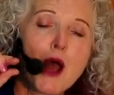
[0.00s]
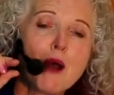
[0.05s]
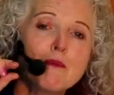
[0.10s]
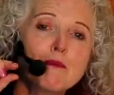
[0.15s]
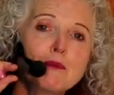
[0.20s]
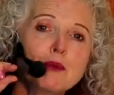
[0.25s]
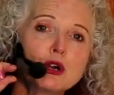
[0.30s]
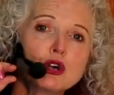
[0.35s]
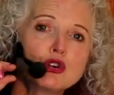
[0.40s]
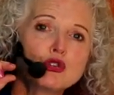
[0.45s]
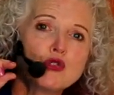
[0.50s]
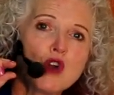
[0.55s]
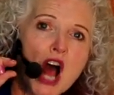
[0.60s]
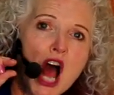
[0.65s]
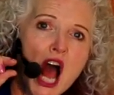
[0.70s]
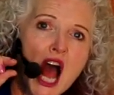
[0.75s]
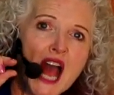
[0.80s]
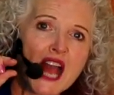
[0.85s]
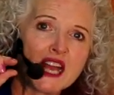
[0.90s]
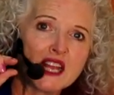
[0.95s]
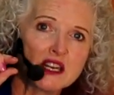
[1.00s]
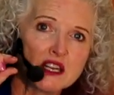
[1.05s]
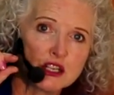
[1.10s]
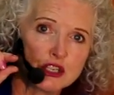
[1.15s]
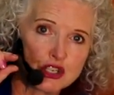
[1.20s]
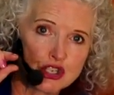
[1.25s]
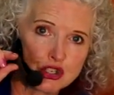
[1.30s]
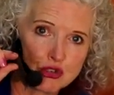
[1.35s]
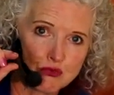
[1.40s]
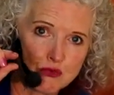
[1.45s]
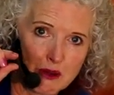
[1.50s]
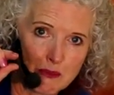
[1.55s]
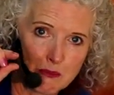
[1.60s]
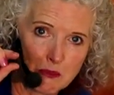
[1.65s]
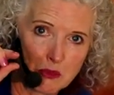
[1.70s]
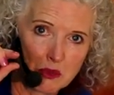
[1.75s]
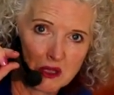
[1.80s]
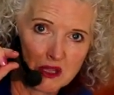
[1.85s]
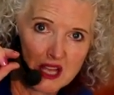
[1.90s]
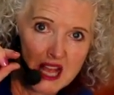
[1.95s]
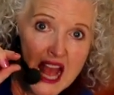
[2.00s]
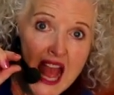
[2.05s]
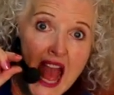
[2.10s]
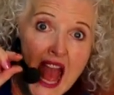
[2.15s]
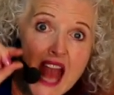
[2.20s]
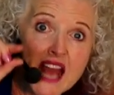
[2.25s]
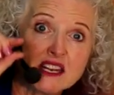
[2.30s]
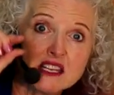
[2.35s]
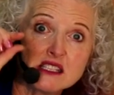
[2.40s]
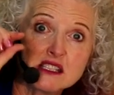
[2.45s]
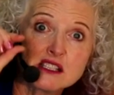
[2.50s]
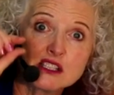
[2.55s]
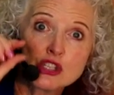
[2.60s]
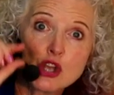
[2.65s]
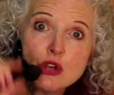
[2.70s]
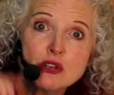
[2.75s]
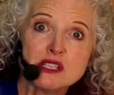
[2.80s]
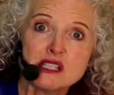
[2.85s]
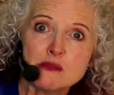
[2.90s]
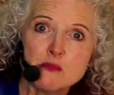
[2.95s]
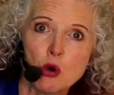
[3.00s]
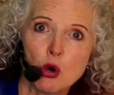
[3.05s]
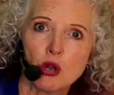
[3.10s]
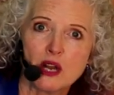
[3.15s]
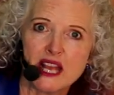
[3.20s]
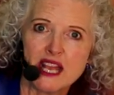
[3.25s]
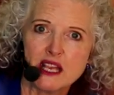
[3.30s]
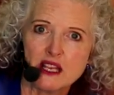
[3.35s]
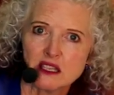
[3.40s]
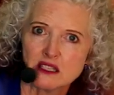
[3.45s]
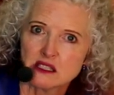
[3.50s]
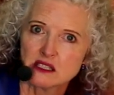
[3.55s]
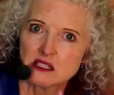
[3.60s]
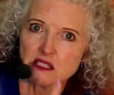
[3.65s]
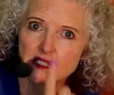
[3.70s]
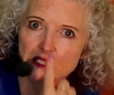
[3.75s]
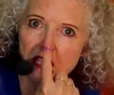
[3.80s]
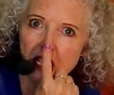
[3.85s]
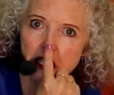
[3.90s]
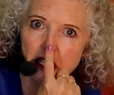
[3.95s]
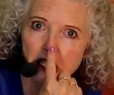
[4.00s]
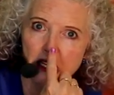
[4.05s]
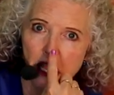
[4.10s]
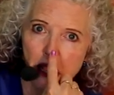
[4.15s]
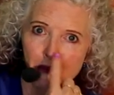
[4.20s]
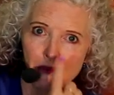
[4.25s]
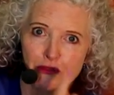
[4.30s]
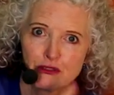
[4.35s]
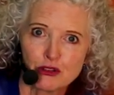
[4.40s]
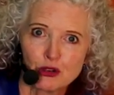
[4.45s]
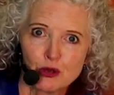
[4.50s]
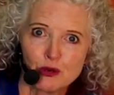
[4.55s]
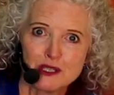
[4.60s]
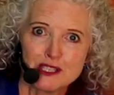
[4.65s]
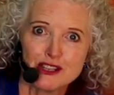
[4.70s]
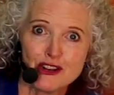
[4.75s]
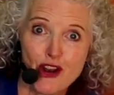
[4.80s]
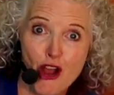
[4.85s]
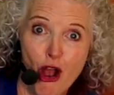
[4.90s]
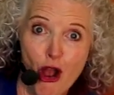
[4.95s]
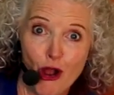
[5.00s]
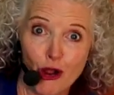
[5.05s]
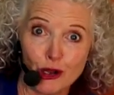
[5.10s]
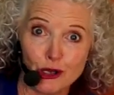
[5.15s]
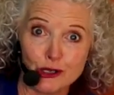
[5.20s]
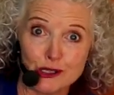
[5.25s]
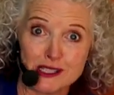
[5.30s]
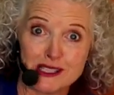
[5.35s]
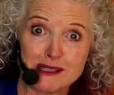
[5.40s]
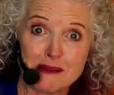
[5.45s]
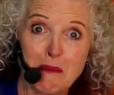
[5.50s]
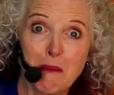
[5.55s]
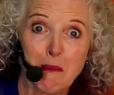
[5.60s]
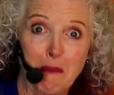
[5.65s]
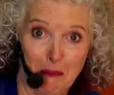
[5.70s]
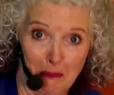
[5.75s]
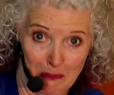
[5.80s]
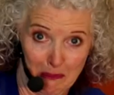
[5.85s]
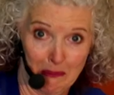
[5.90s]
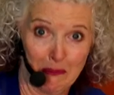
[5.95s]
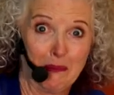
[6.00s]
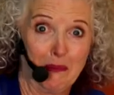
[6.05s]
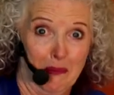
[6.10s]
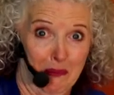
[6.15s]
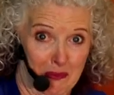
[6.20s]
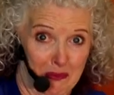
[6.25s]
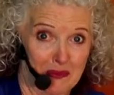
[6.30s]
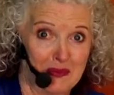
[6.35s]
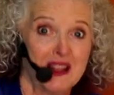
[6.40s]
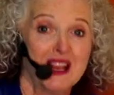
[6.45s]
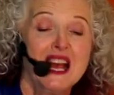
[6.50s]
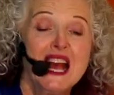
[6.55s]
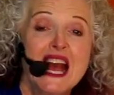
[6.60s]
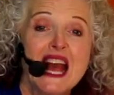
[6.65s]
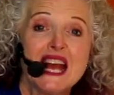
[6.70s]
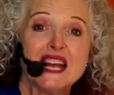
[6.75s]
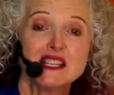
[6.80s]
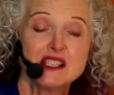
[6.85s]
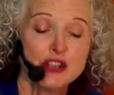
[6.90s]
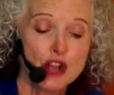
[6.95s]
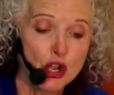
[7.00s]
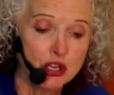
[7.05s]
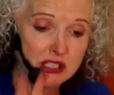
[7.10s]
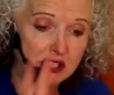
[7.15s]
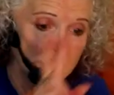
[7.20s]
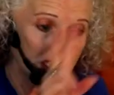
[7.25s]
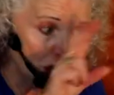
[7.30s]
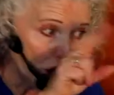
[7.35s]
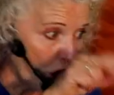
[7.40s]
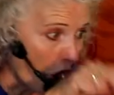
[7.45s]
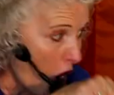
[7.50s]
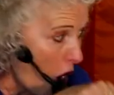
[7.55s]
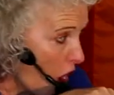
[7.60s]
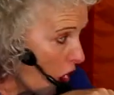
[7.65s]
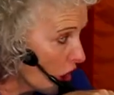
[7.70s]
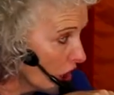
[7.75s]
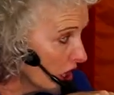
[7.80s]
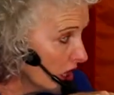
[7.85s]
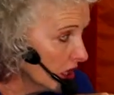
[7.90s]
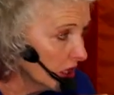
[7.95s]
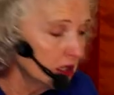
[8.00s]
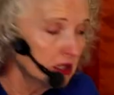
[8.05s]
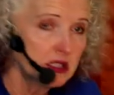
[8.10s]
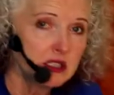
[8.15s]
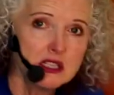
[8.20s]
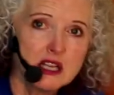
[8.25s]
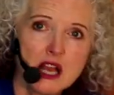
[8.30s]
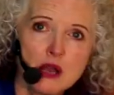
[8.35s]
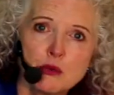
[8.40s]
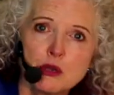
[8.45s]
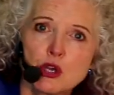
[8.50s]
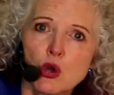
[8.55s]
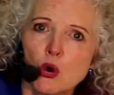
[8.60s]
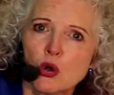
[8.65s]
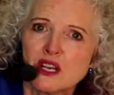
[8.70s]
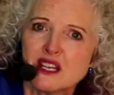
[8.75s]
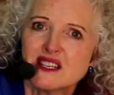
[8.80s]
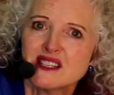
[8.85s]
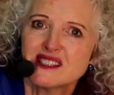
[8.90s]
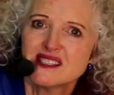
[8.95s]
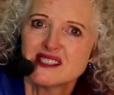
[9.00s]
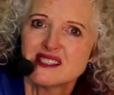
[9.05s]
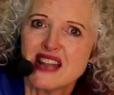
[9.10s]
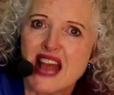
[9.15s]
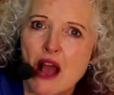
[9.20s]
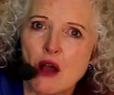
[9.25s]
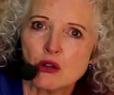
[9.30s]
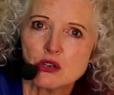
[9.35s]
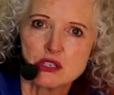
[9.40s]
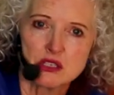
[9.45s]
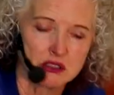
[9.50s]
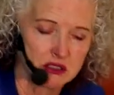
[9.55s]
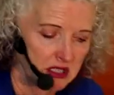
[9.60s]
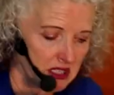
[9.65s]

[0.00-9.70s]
Brine shrimp. And it's so small he can suck it up through his nose. His nose is long, and we call it a snout.